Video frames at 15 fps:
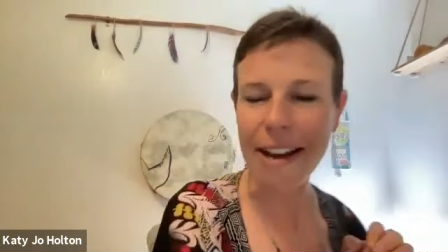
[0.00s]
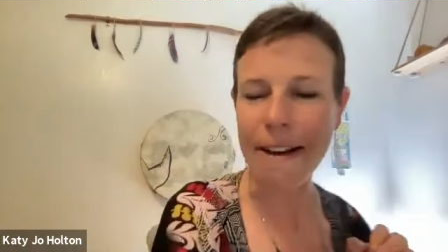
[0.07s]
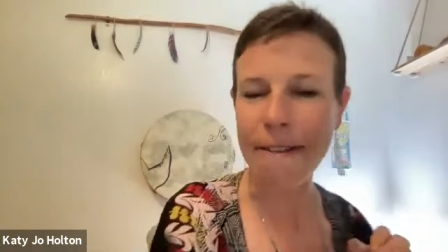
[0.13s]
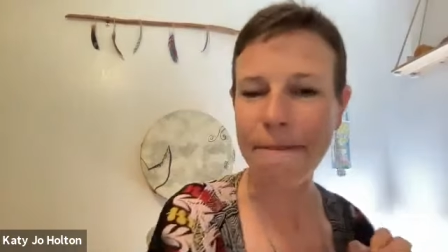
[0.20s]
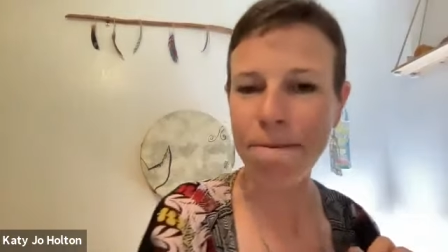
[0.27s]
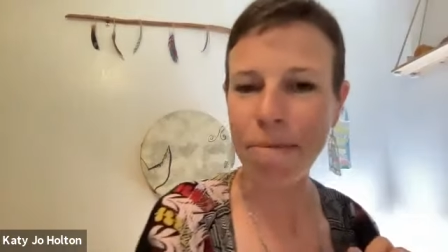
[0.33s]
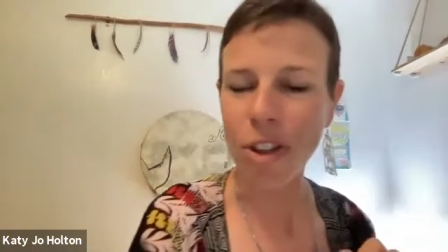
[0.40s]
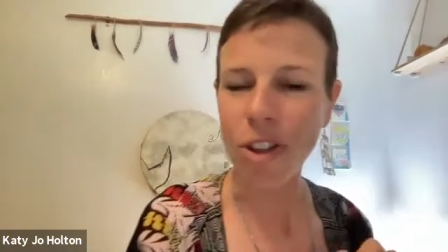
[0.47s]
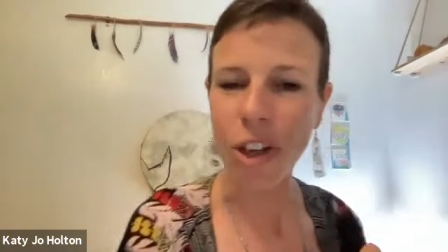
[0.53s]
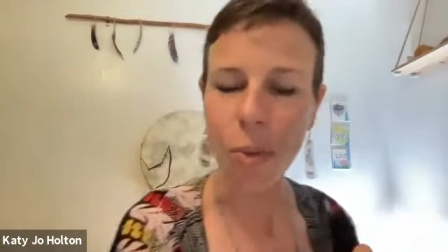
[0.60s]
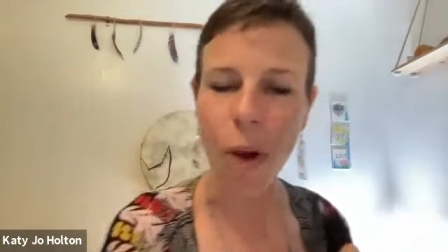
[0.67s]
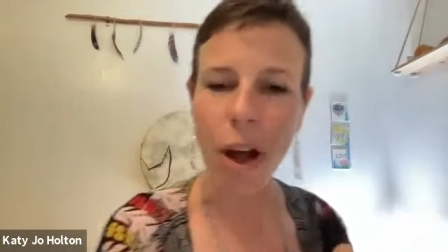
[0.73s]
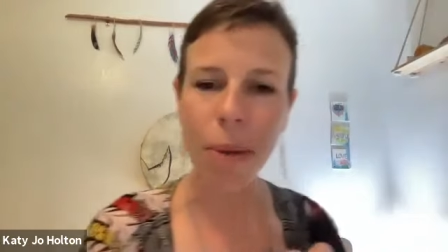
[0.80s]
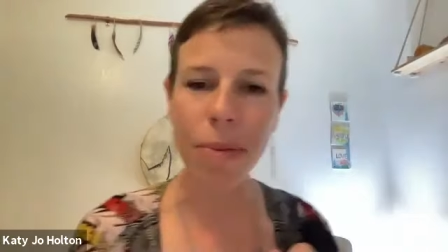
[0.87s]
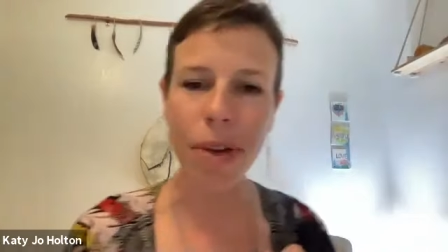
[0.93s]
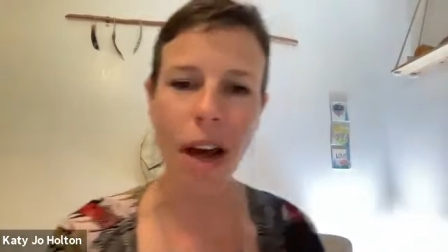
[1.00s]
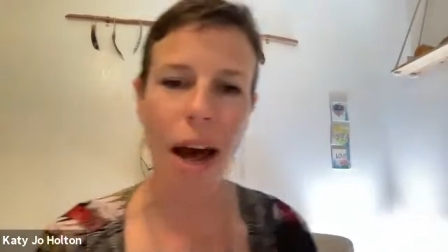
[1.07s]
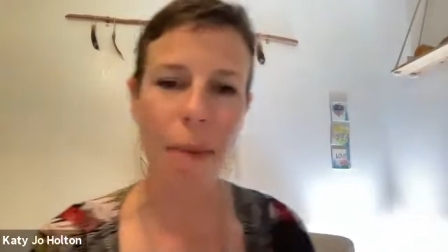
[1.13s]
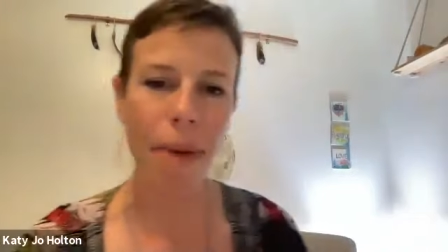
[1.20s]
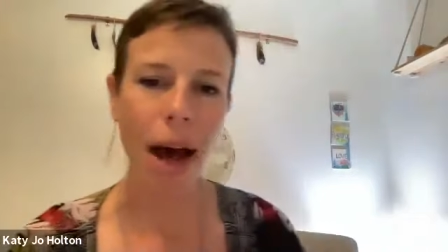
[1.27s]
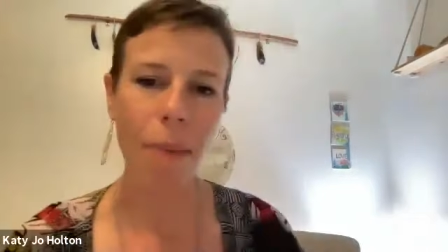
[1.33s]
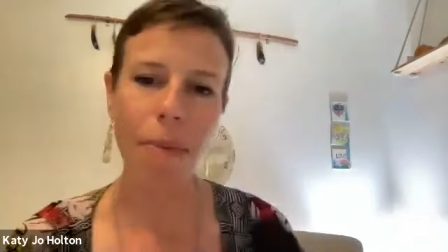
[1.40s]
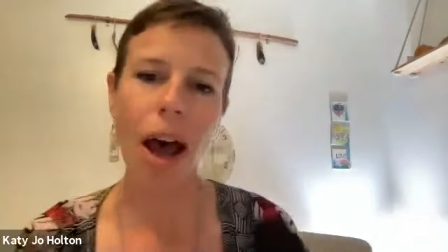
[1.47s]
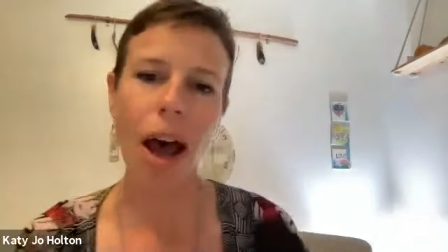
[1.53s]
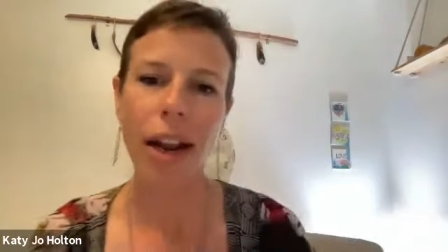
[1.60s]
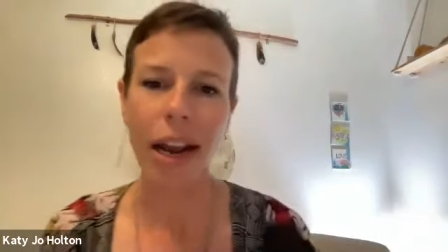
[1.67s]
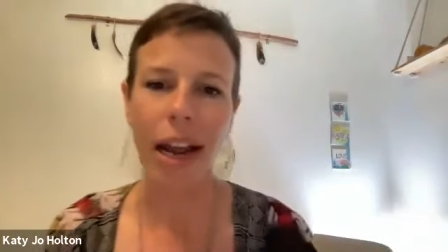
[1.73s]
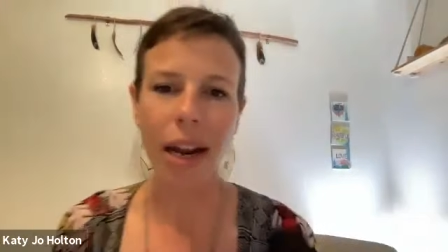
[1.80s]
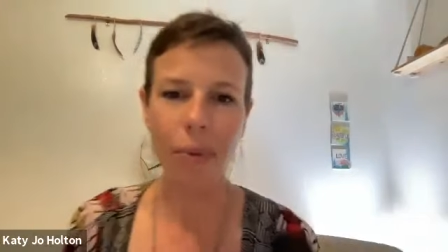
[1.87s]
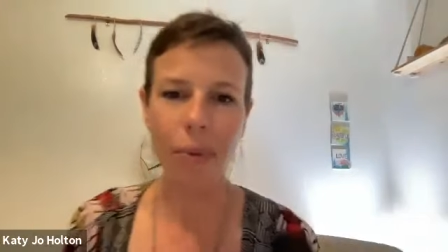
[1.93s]
Um, and so you're welcome to pop
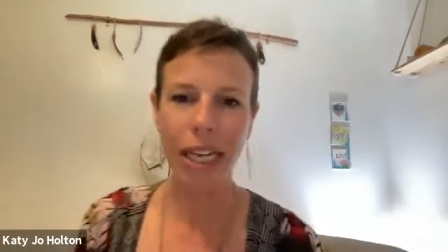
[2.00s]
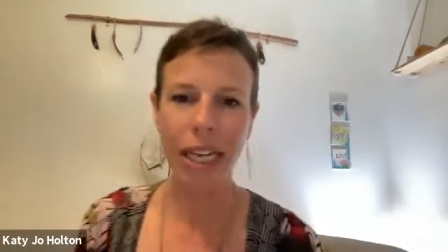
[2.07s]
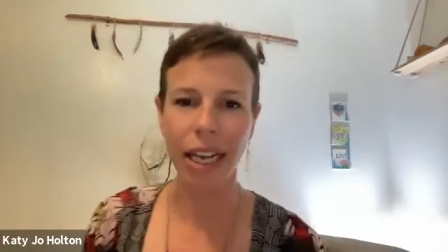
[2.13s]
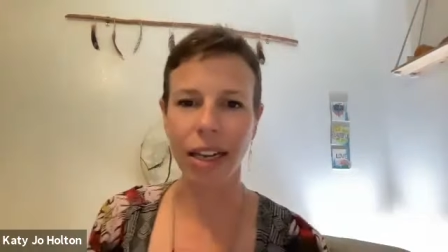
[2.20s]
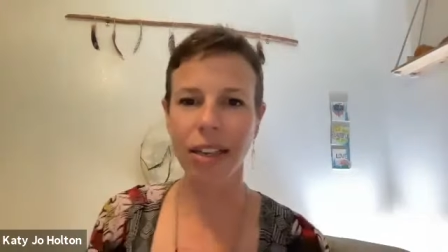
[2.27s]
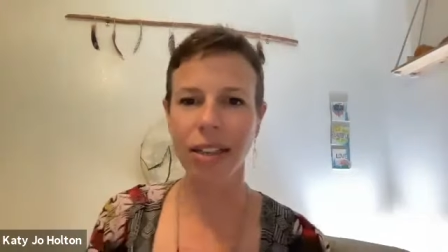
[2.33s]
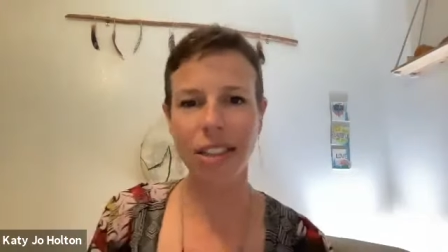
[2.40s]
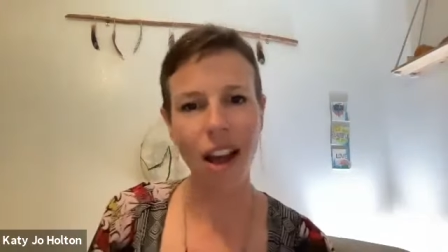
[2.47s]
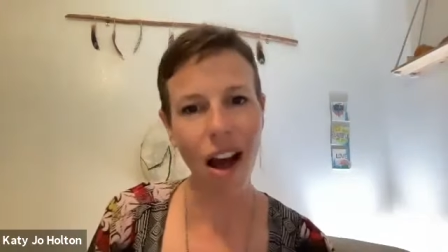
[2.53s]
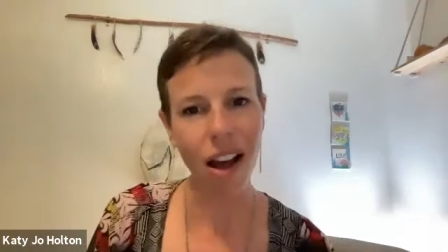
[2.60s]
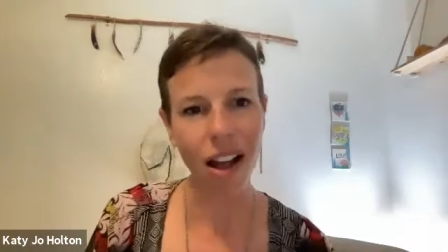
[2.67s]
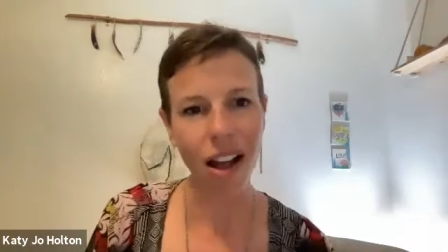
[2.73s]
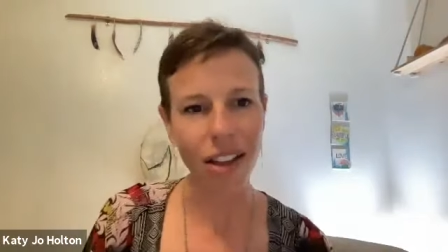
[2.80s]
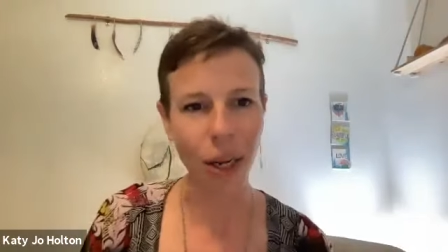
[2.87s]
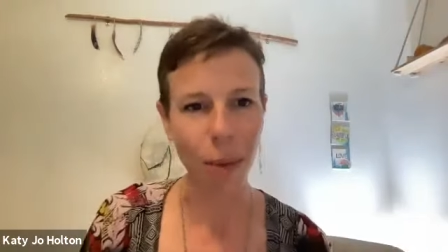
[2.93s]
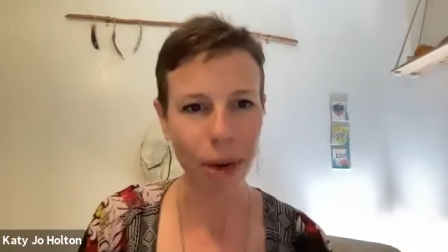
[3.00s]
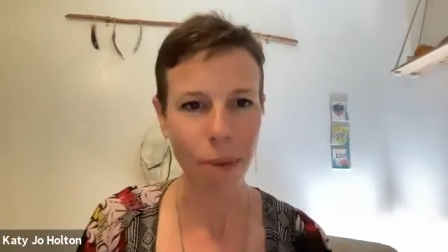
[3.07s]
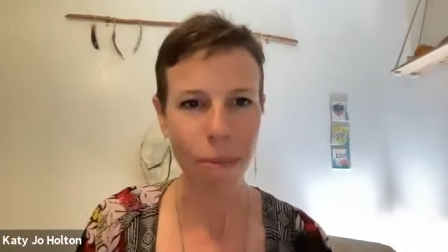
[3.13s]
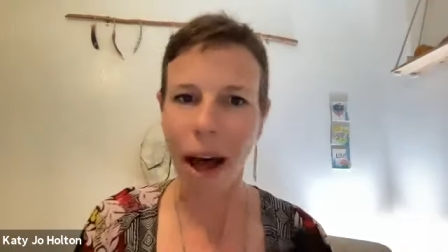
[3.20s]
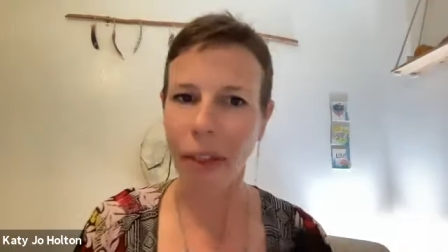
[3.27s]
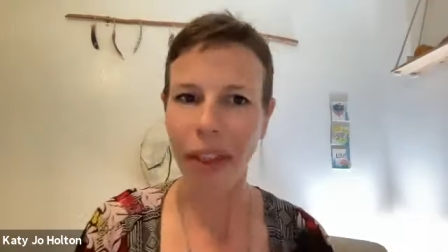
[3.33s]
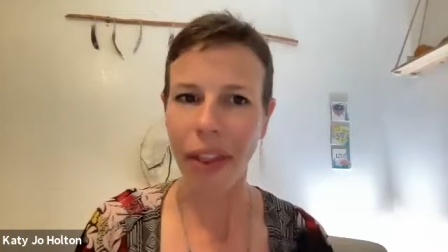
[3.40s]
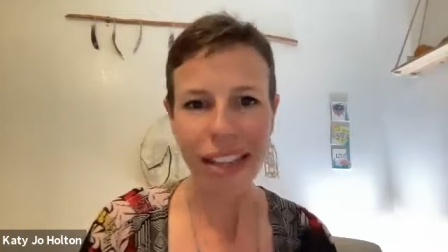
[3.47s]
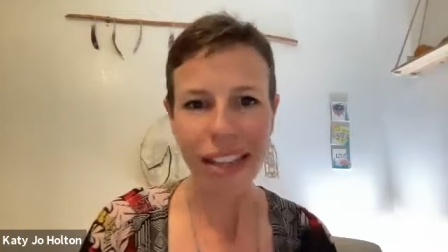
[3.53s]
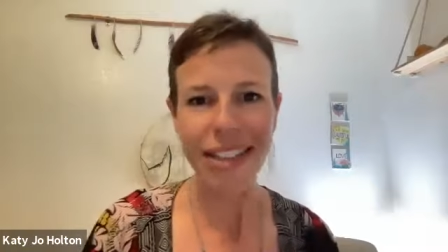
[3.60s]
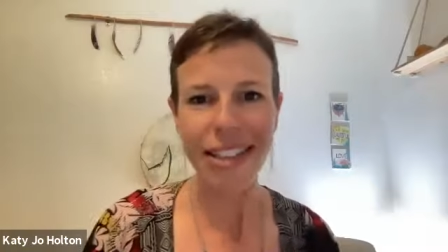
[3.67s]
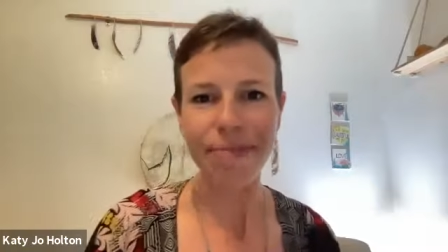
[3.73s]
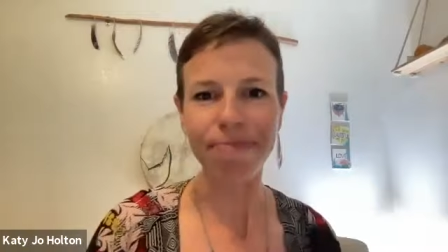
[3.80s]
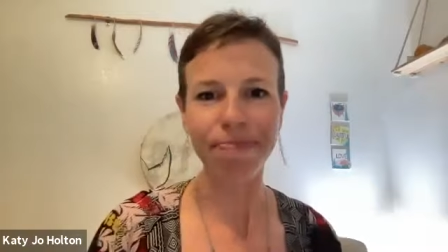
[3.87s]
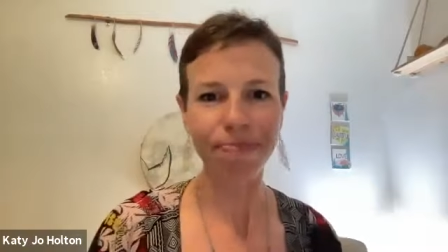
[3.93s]
on and we can talk a little bit about
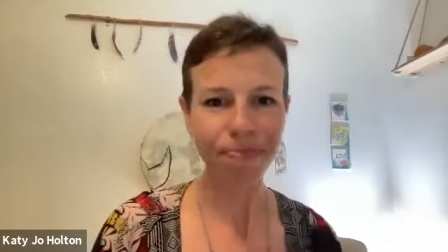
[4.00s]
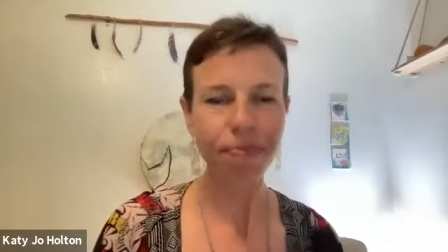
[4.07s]
this.